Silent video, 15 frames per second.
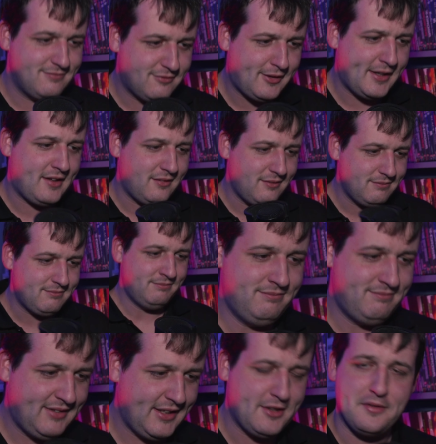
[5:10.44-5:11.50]
well,
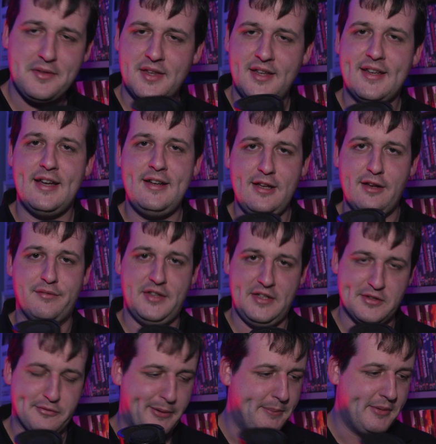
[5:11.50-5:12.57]
I don't think any of
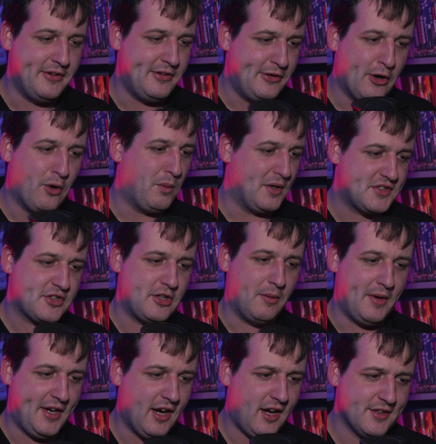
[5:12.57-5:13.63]
these women know what's
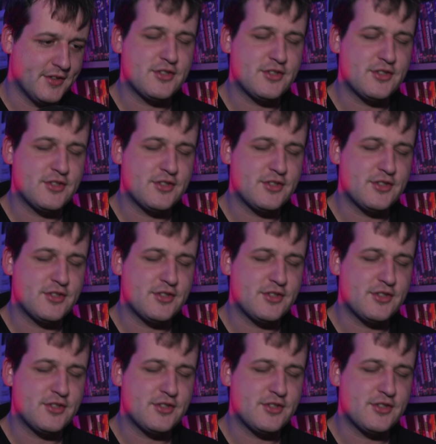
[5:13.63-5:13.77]
going on,